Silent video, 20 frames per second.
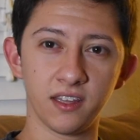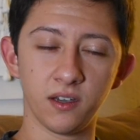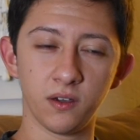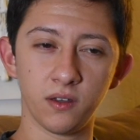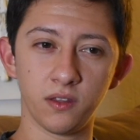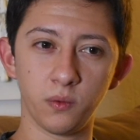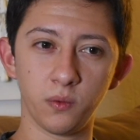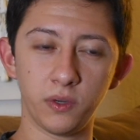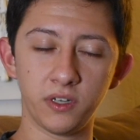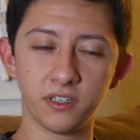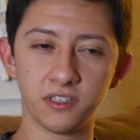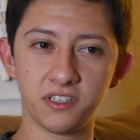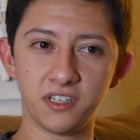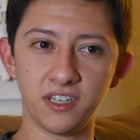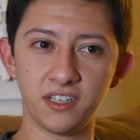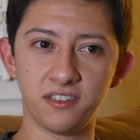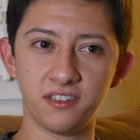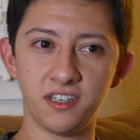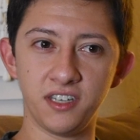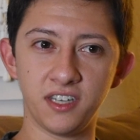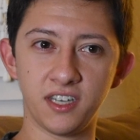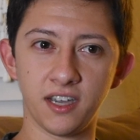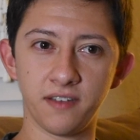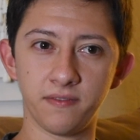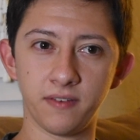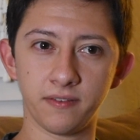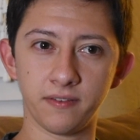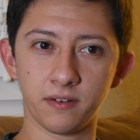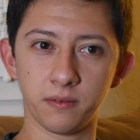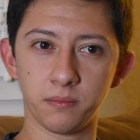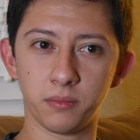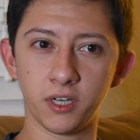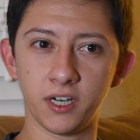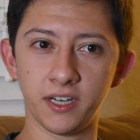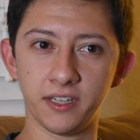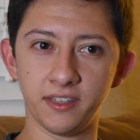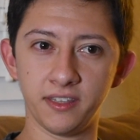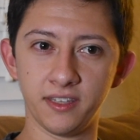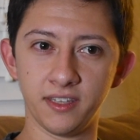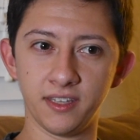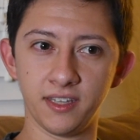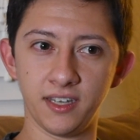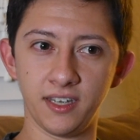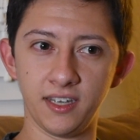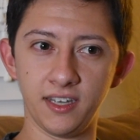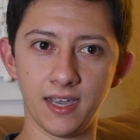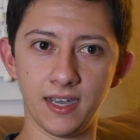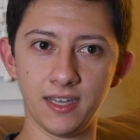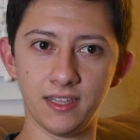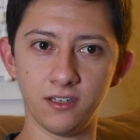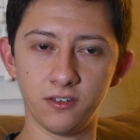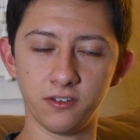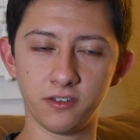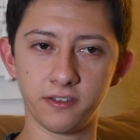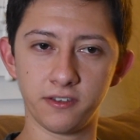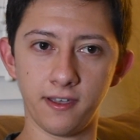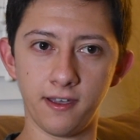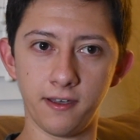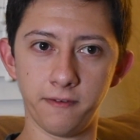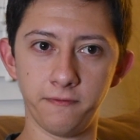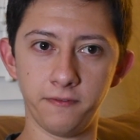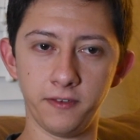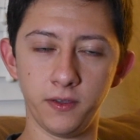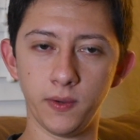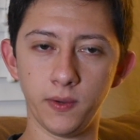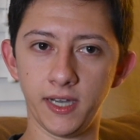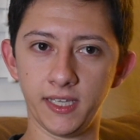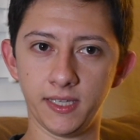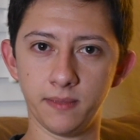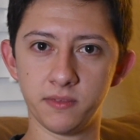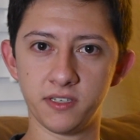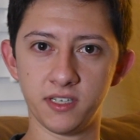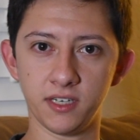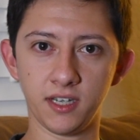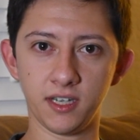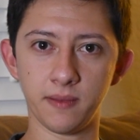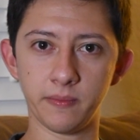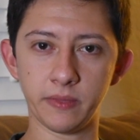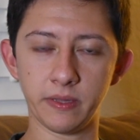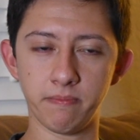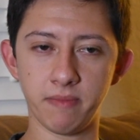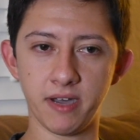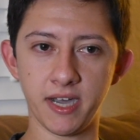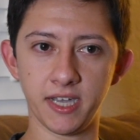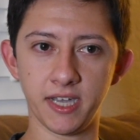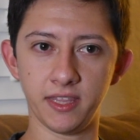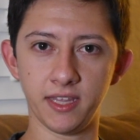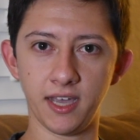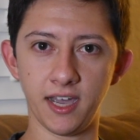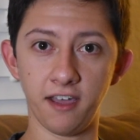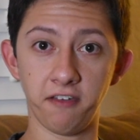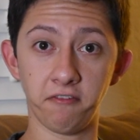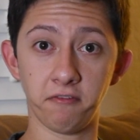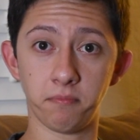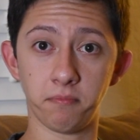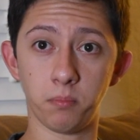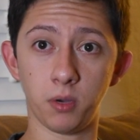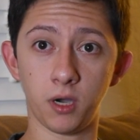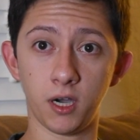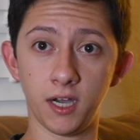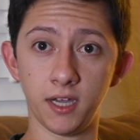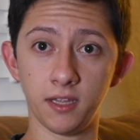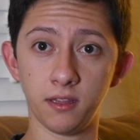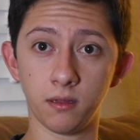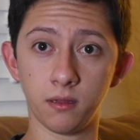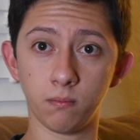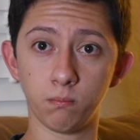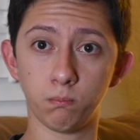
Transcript: The, the weirdest antique I've ever bought, and there's a few items that come to mind. I've bought